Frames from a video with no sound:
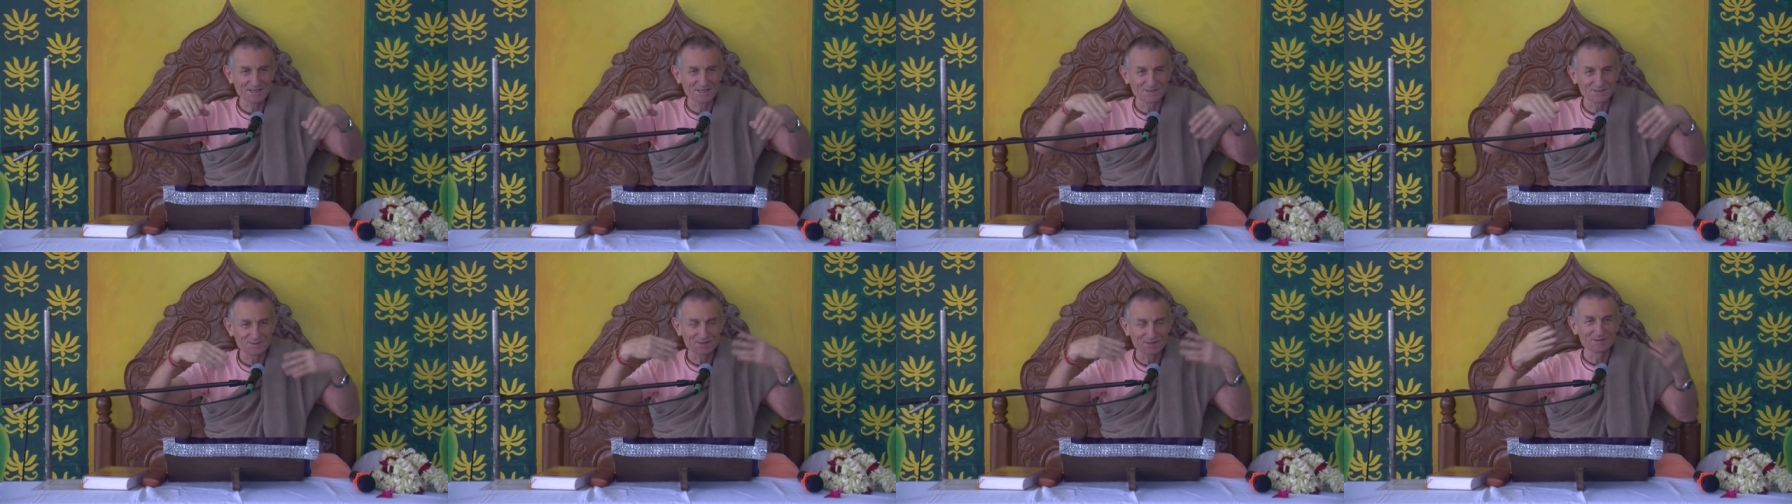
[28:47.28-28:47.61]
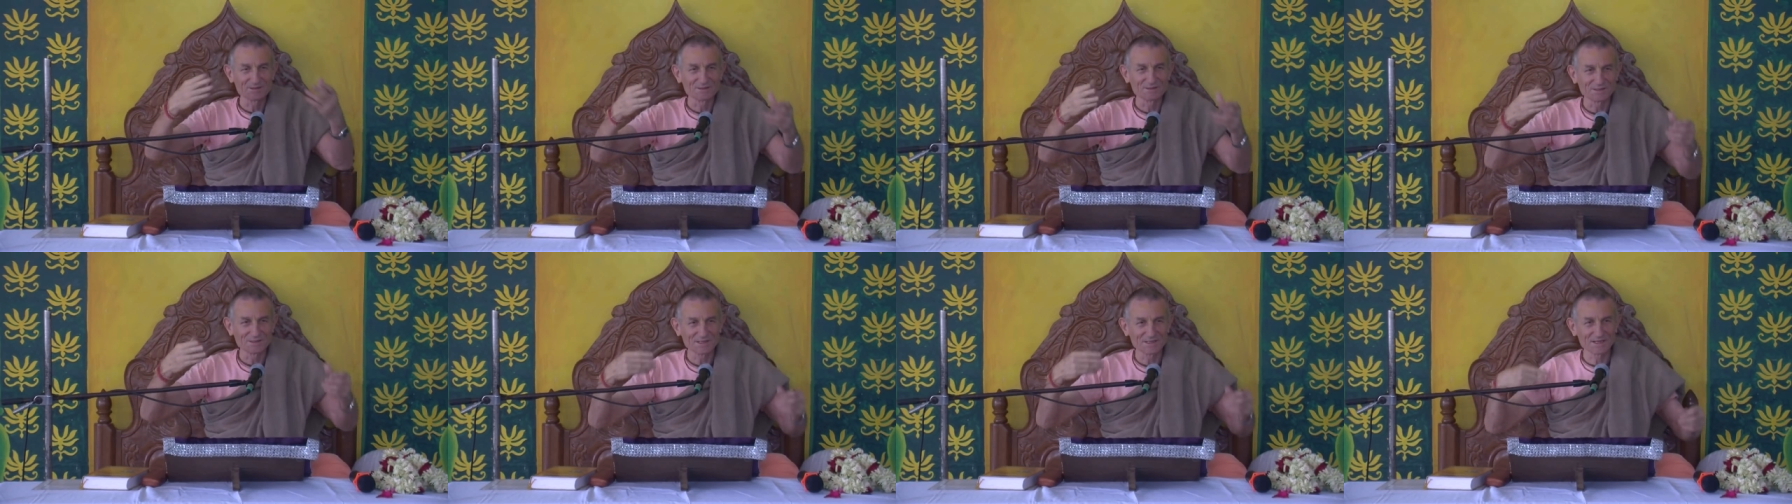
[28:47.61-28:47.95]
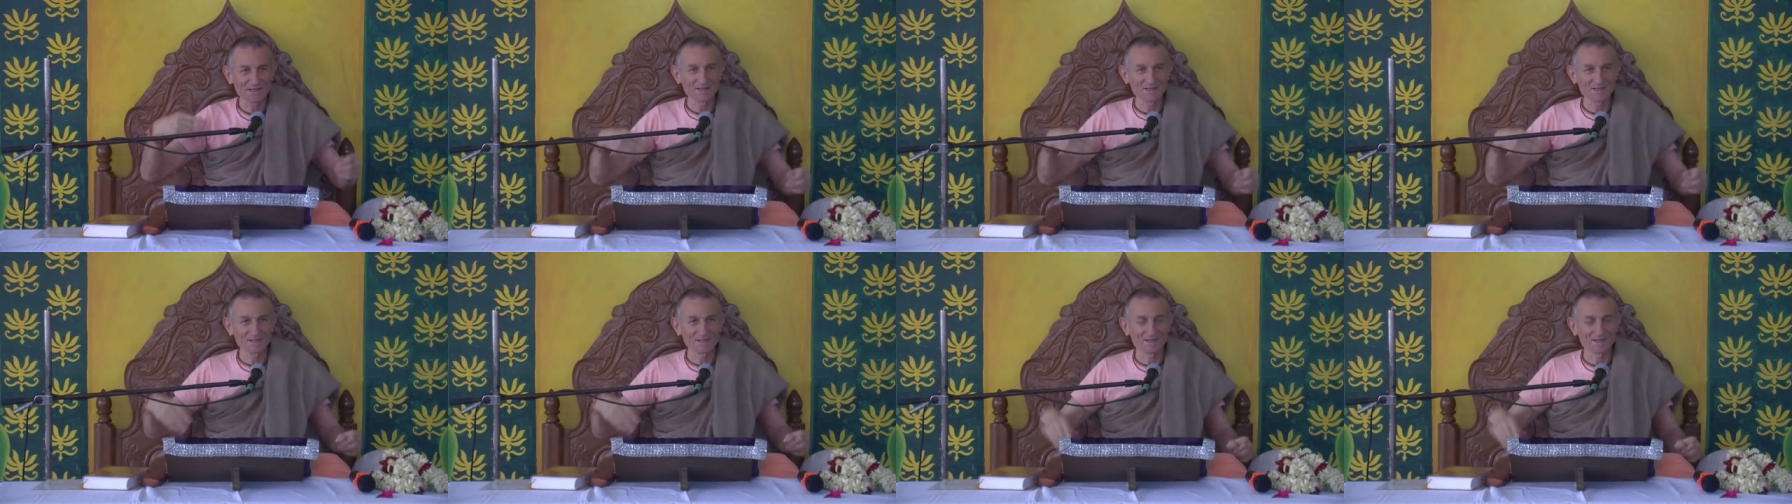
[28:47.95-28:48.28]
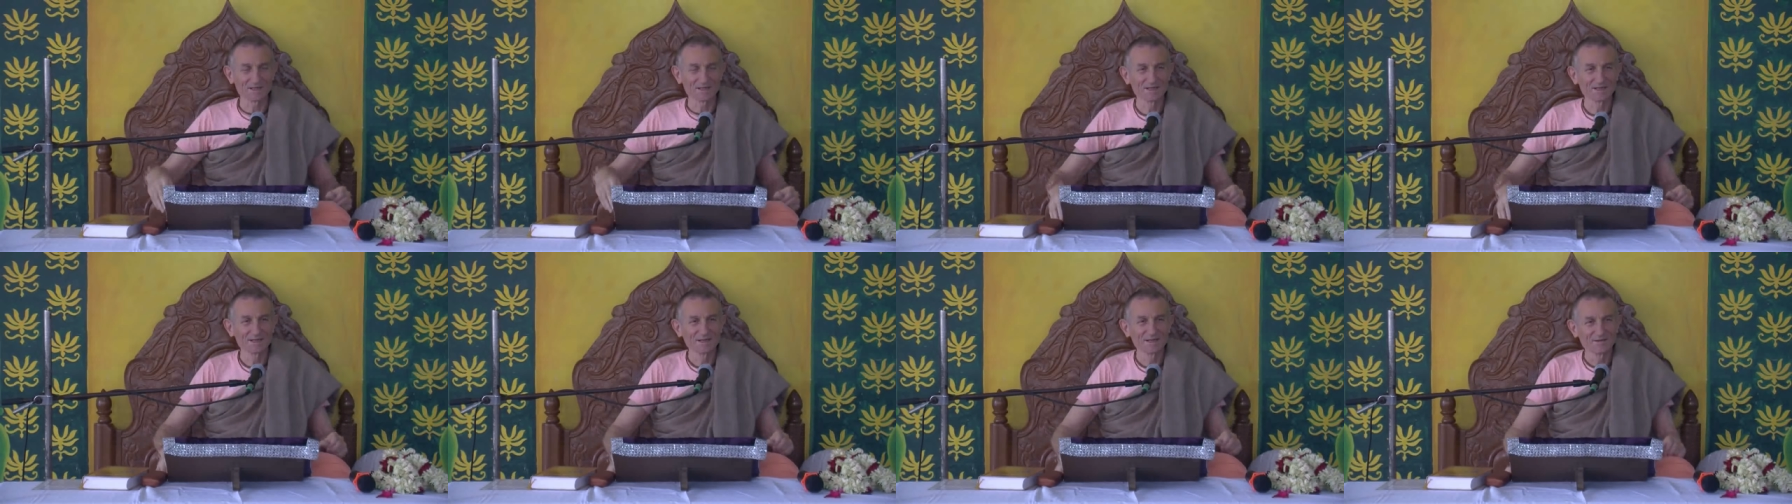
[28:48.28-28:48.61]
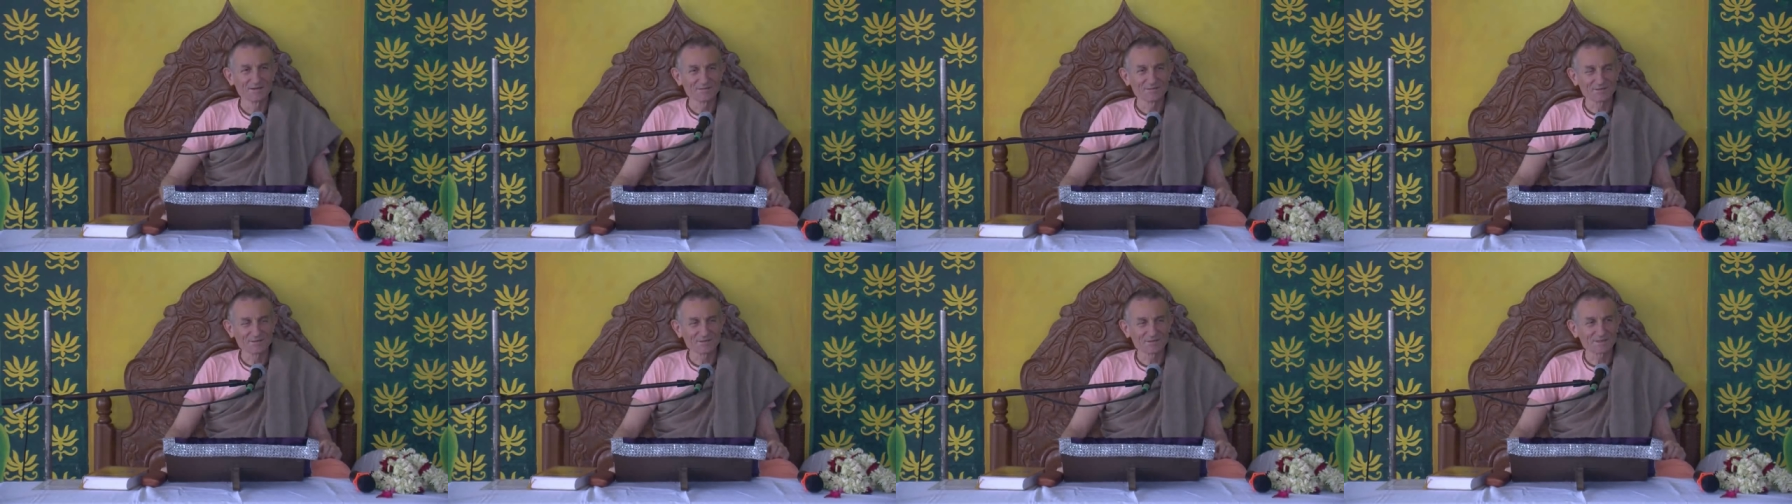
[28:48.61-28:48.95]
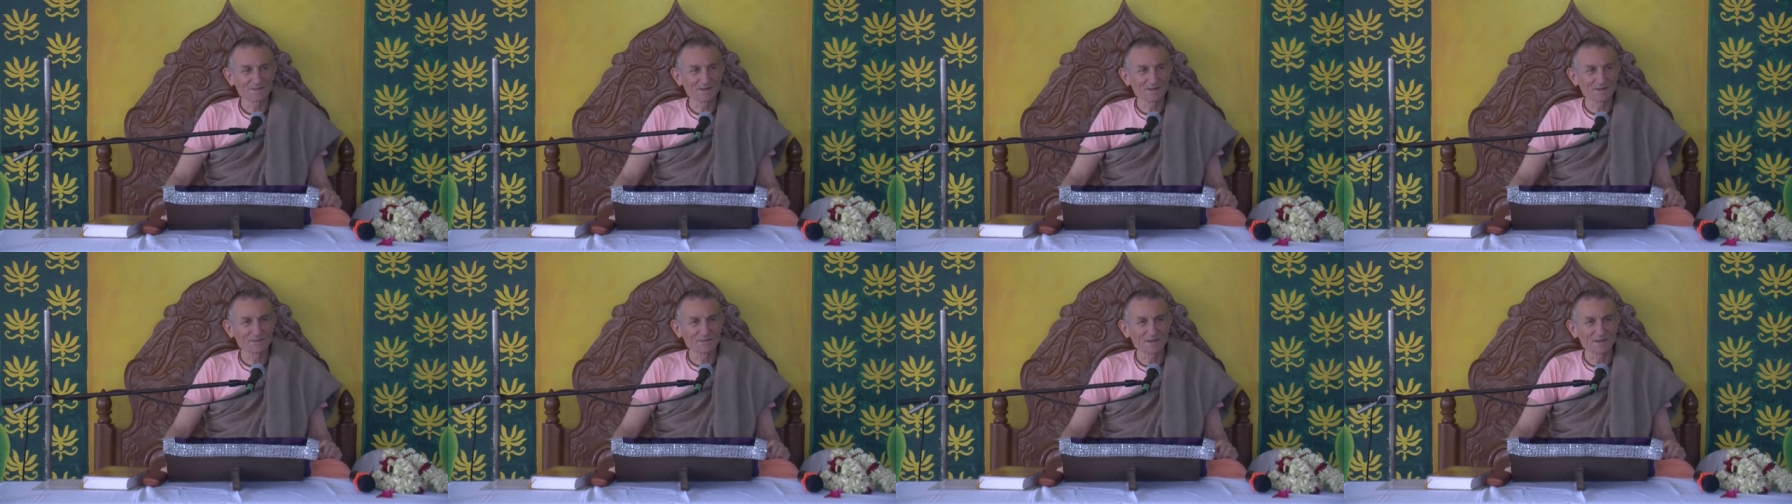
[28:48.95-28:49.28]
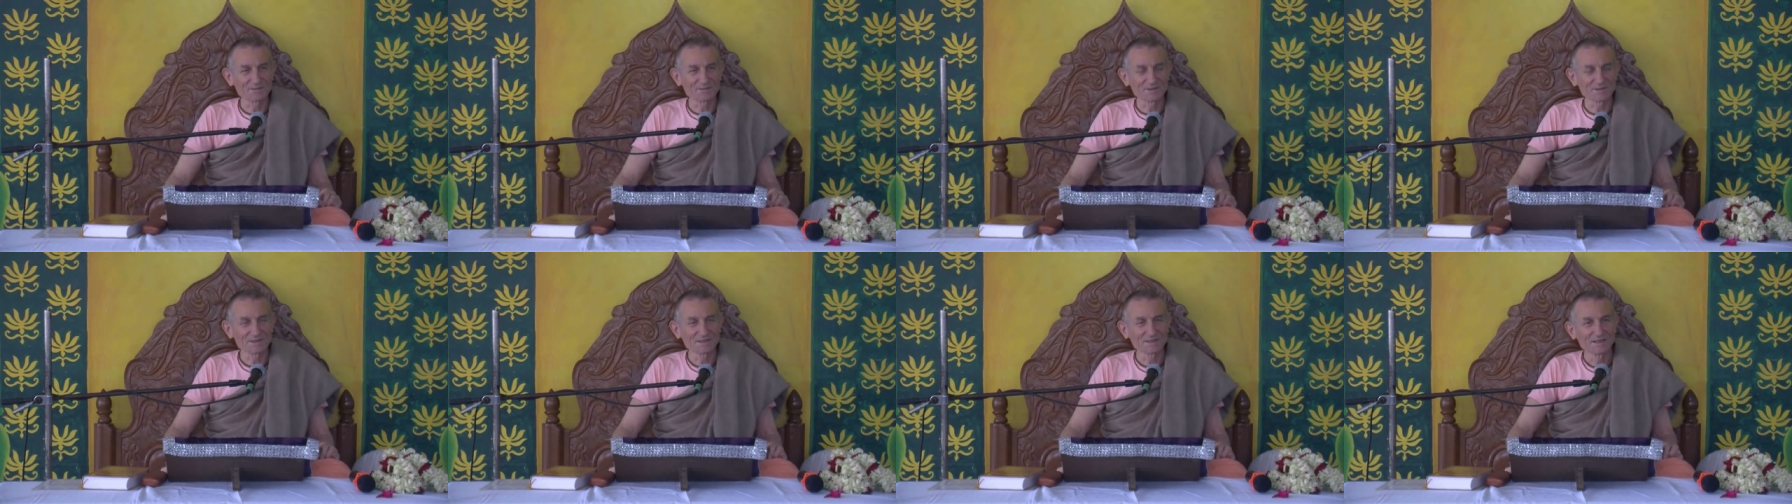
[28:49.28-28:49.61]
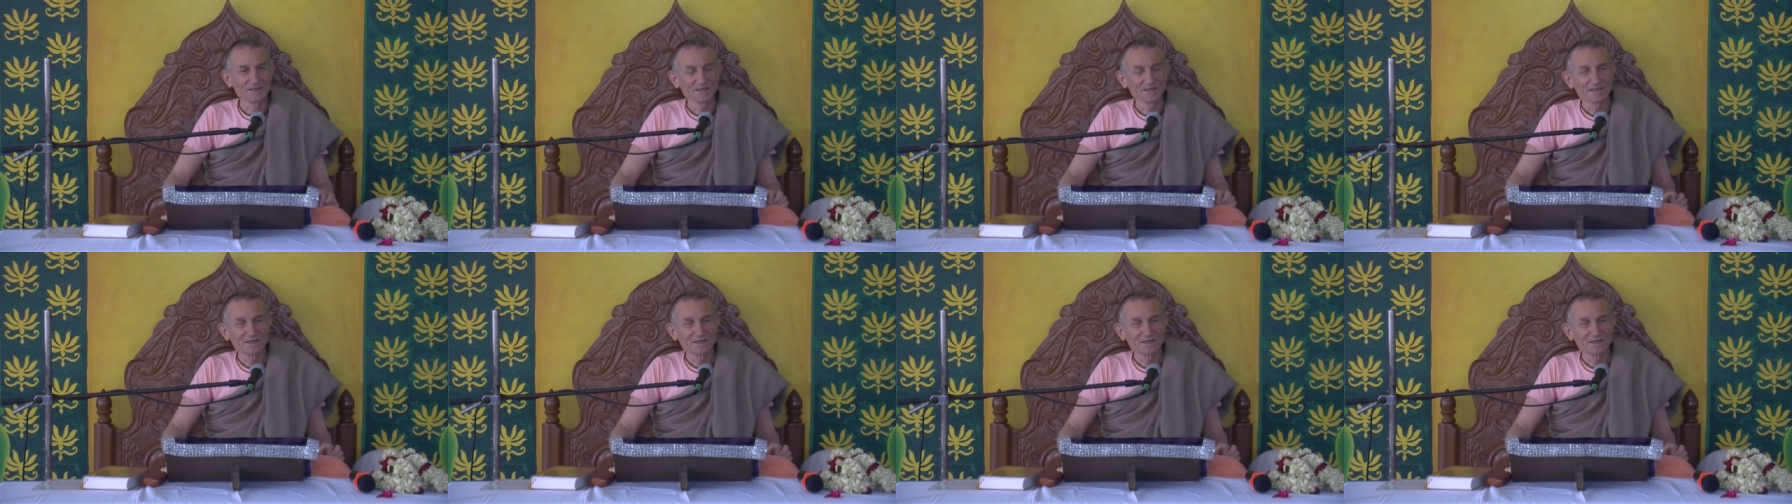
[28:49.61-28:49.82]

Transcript: head so he couldn't see anything for sometimes.